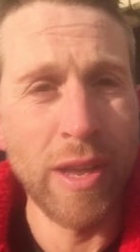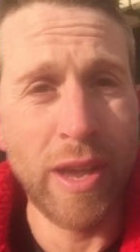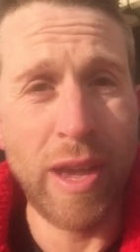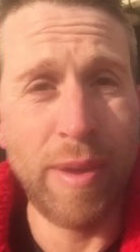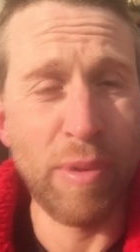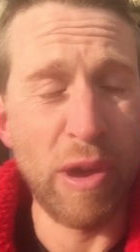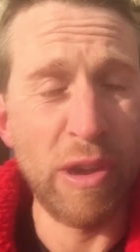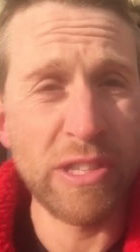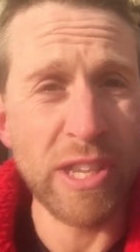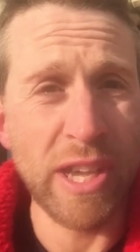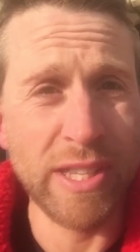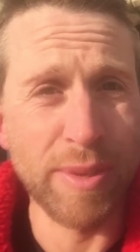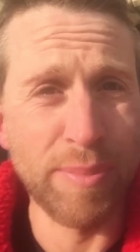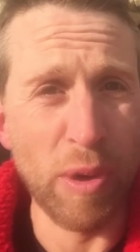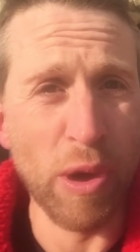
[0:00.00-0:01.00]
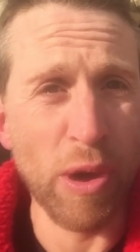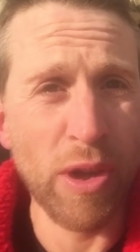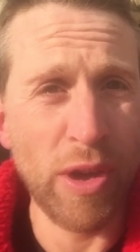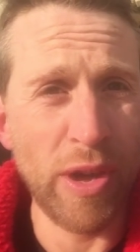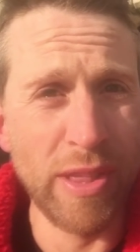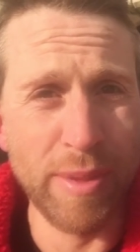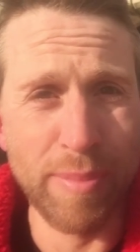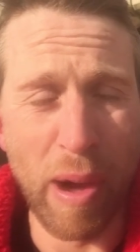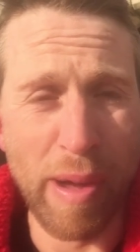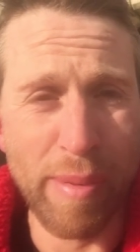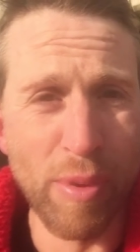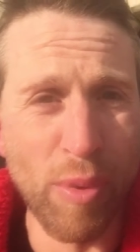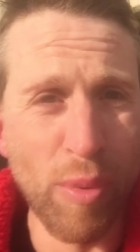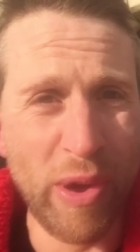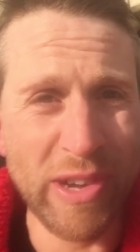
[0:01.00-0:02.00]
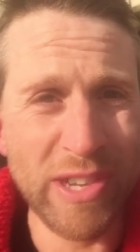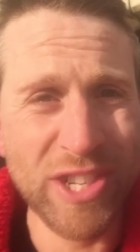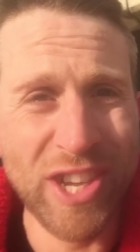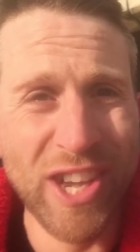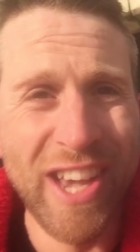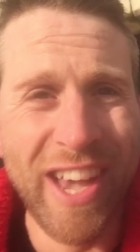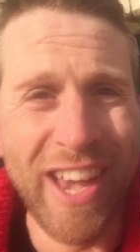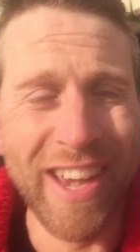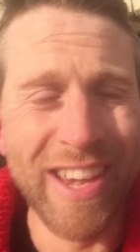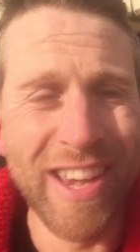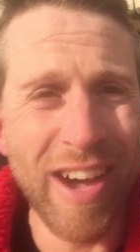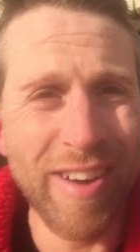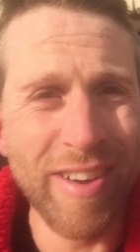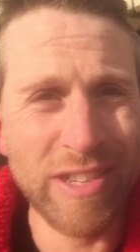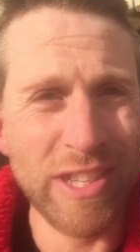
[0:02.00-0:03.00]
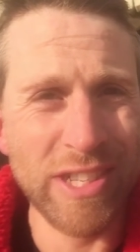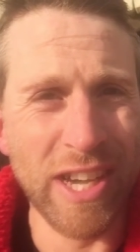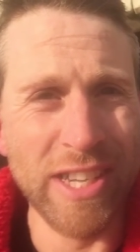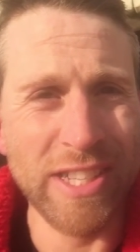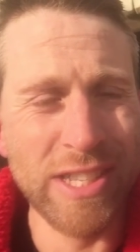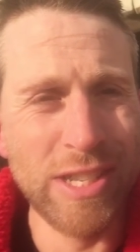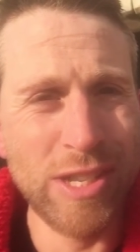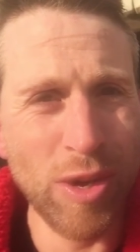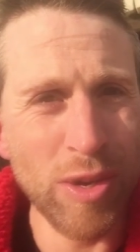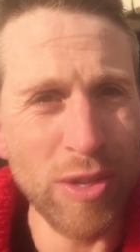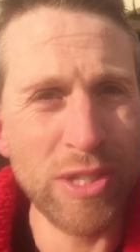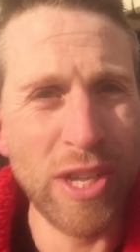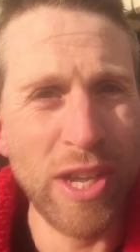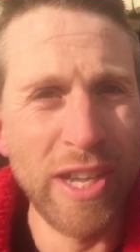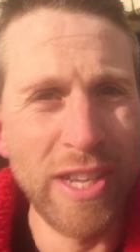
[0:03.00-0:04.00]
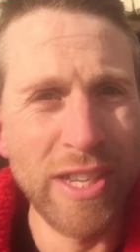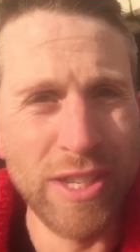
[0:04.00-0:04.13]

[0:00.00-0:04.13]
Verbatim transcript: Hebrews is a book in the Bible which encourages us not